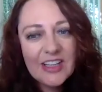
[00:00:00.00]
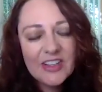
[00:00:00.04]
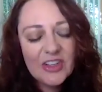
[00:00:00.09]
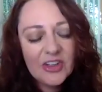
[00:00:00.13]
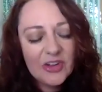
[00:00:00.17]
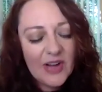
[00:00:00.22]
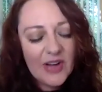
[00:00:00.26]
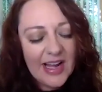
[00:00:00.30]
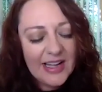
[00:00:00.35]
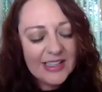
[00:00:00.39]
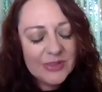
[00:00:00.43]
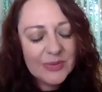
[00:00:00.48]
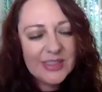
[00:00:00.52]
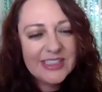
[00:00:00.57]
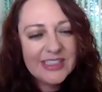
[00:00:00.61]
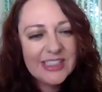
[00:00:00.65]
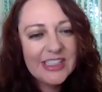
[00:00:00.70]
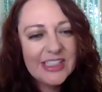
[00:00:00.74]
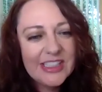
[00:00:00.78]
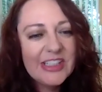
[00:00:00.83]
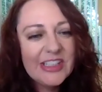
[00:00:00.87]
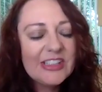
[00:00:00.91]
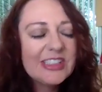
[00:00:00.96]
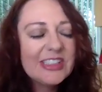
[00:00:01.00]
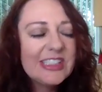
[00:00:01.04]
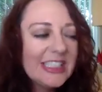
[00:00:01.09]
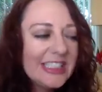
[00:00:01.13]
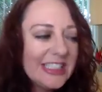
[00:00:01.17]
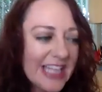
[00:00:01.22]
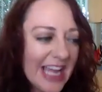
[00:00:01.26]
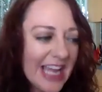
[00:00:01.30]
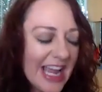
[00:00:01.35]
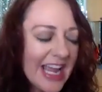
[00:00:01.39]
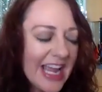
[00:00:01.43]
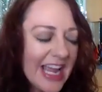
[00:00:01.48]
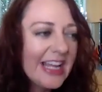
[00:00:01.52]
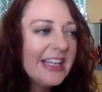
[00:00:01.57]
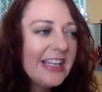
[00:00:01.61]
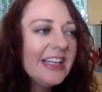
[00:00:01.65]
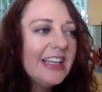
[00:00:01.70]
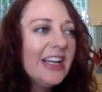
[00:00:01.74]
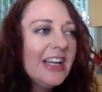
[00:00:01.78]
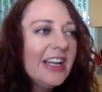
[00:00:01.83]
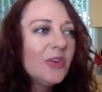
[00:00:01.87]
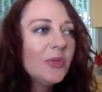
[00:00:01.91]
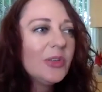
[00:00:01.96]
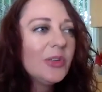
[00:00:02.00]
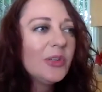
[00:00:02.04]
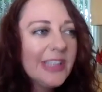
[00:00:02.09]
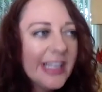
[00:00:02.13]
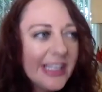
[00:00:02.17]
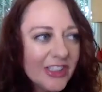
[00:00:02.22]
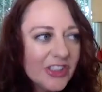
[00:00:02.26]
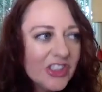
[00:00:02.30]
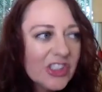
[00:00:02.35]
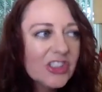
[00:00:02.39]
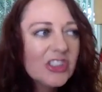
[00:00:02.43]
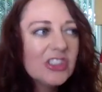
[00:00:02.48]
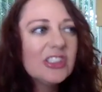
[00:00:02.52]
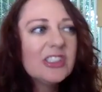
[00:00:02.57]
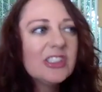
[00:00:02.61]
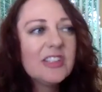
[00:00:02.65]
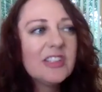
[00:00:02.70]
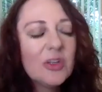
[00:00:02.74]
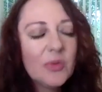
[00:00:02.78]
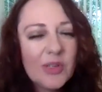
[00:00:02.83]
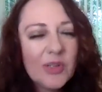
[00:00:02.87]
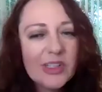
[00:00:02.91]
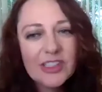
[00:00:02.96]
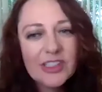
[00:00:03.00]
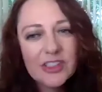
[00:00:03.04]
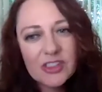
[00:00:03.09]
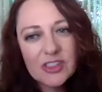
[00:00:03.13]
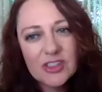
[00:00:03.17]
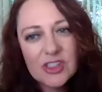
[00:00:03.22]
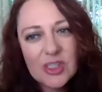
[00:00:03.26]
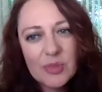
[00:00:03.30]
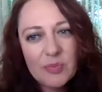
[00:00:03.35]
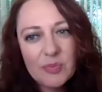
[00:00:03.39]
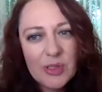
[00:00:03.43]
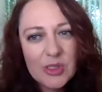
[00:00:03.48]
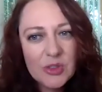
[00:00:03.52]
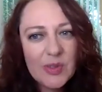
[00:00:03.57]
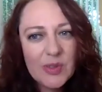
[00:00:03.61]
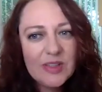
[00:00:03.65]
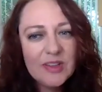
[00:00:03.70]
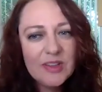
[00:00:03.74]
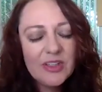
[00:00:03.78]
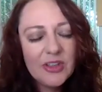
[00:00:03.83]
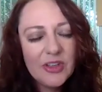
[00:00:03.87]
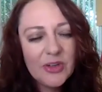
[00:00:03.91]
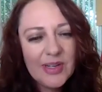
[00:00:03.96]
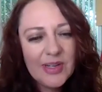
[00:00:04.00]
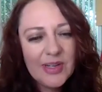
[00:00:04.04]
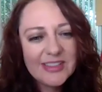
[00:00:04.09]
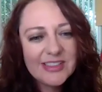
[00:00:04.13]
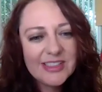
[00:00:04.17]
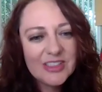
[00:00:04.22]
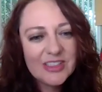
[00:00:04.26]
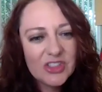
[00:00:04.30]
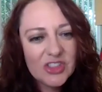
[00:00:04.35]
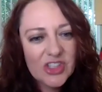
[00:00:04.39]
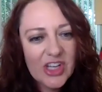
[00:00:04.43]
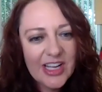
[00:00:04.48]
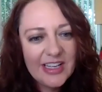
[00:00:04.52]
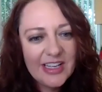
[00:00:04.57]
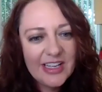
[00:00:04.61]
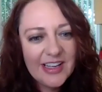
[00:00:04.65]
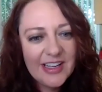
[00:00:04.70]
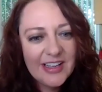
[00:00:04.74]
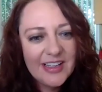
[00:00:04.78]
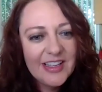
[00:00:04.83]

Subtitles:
as we sit here today, the relationship between the U.S. and China